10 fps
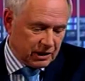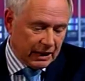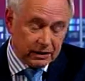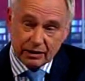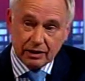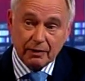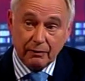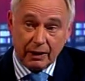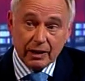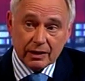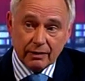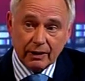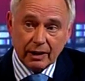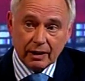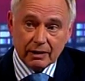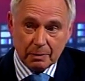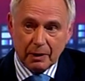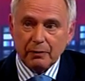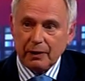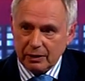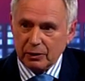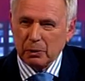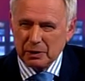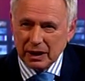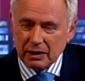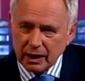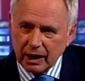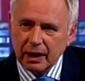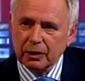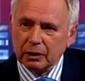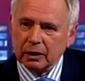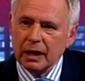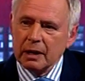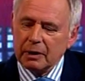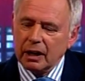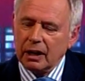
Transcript: sentences are very severe, despite the fact that no one's actually killed. But